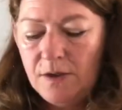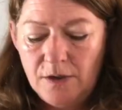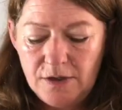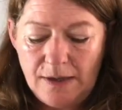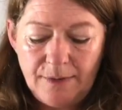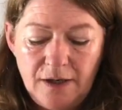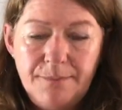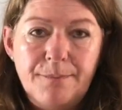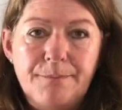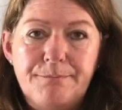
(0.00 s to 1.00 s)
So I'm going to
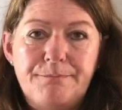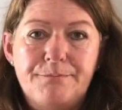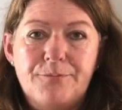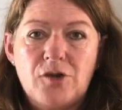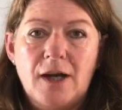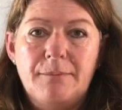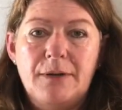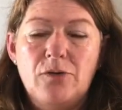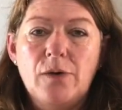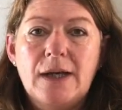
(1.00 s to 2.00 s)
try and
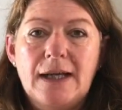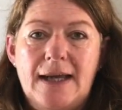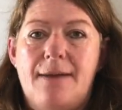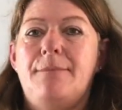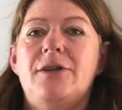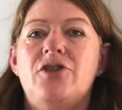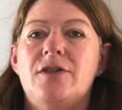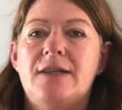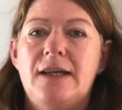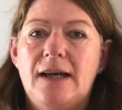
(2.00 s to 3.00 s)
be really
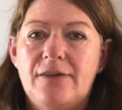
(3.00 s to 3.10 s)
ambitious here.